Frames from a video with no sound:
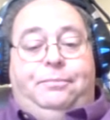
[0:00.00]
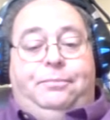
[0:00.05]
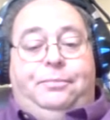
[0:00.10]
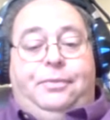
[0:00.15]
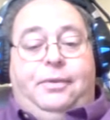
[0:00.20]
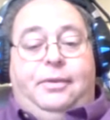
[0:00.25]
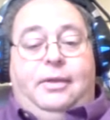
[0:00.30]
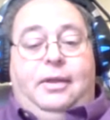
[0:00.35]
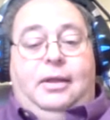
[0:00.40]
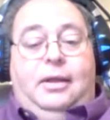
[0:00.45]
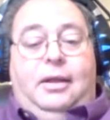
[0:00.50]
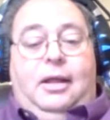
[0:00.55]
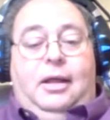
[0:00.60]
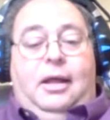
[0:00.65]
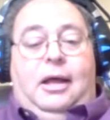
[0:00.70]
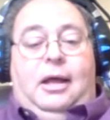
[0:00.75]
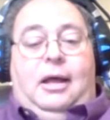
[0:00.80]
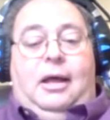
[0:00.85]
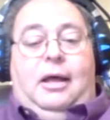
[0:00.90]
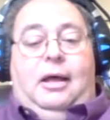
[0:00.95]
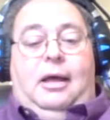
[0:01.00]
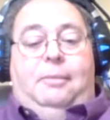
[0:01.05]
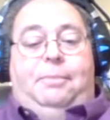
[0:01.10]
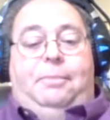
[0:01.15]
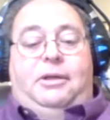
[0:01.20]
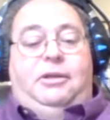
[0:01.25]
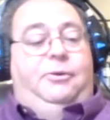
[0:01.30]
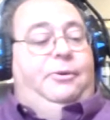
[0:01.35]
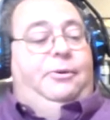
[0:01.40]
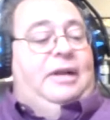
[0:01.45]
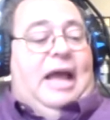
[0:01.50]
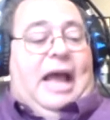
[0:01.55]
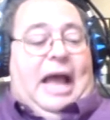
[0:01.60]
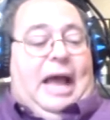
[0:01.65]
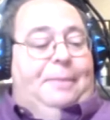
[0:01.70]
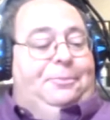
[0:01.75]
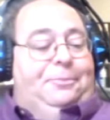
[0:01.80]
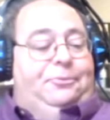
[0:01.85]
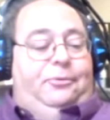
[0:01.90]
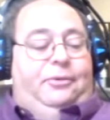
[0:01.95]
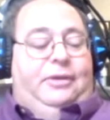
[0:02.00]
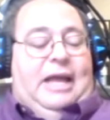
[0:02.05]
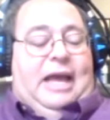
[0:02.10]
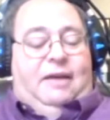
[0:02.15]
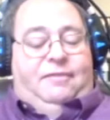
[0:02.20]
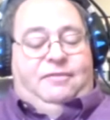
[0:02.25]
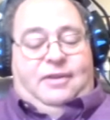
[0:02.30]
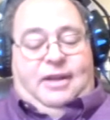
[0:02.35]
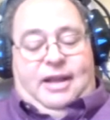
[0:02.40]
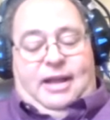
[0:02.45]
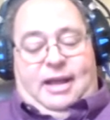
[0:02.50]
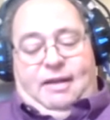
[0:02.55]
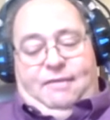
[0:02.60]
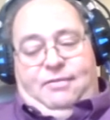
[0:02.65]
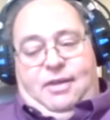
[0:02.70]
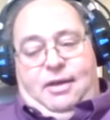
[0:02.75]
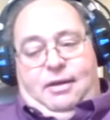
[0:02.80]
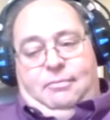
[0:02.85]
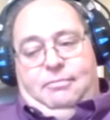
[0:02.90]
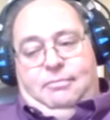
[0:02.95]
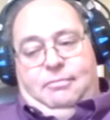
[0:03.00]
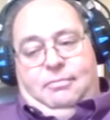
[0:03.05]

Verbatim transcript: because even with the very relaxed rules